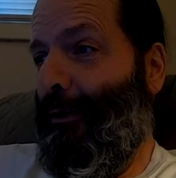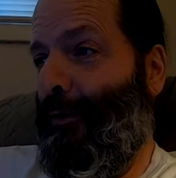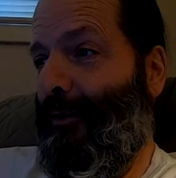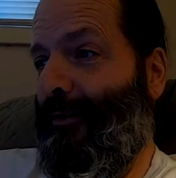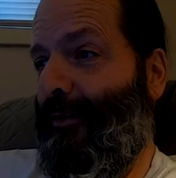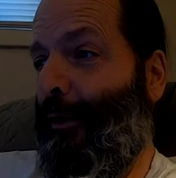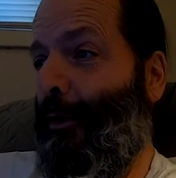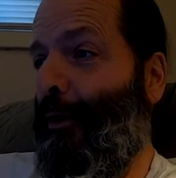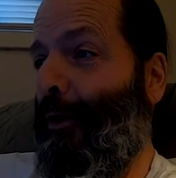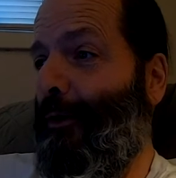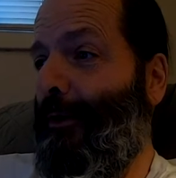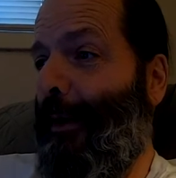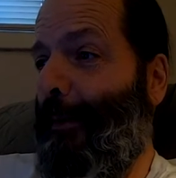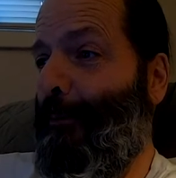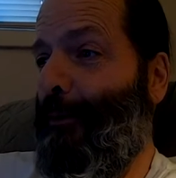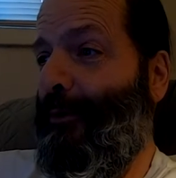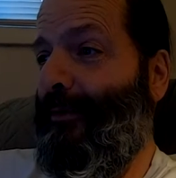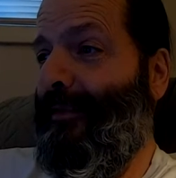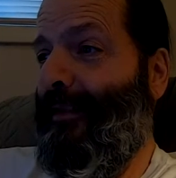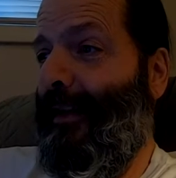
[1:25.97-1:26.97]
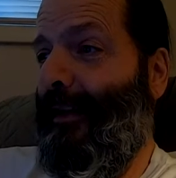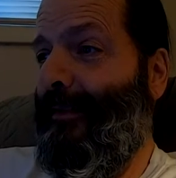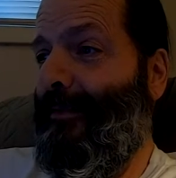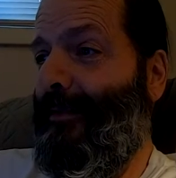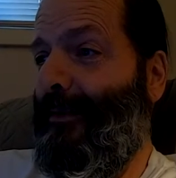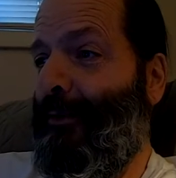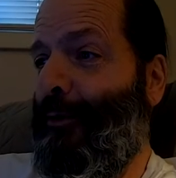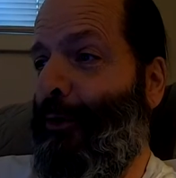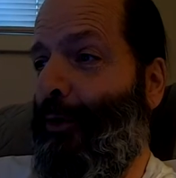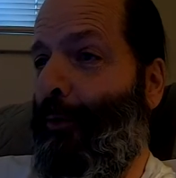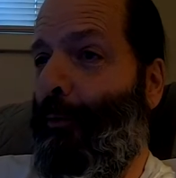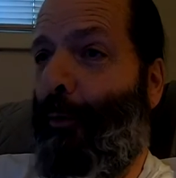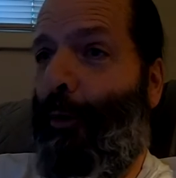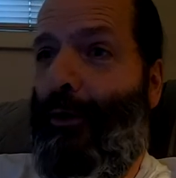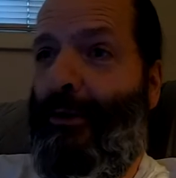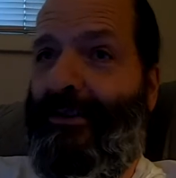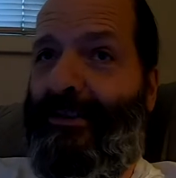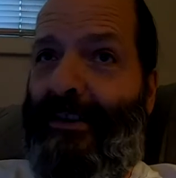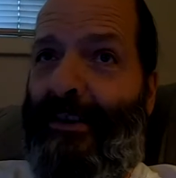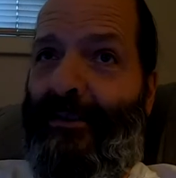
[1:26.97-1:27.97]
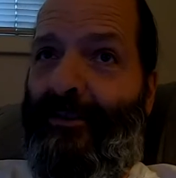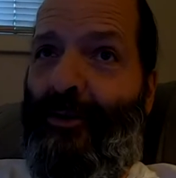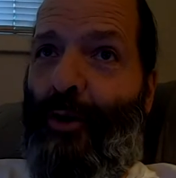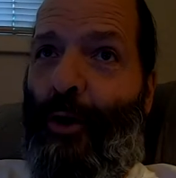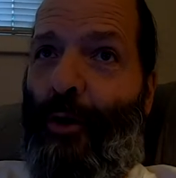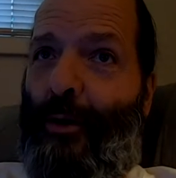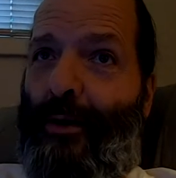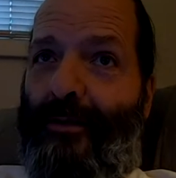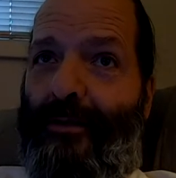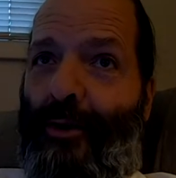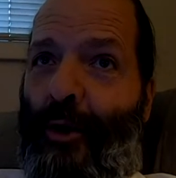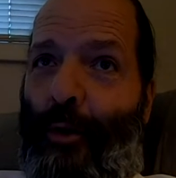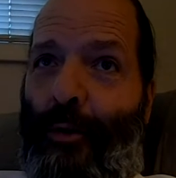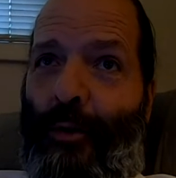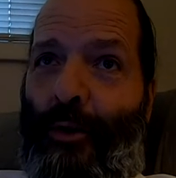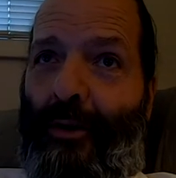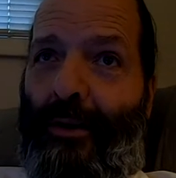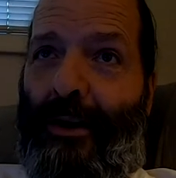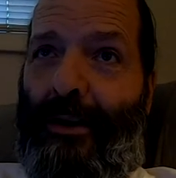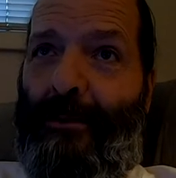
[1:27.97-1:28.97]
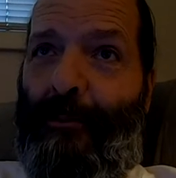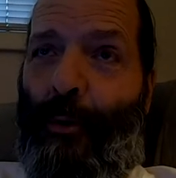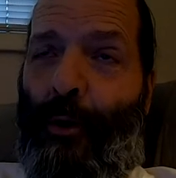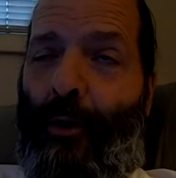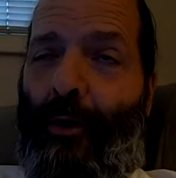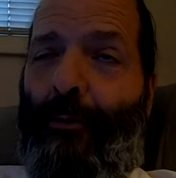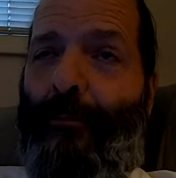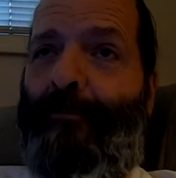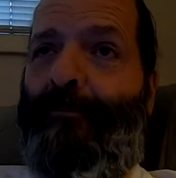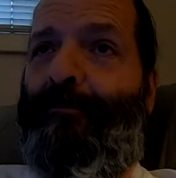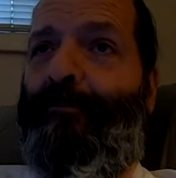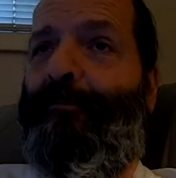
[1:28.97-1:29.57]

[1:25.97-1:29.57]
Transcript: serial number says that your warranty is no good anymore.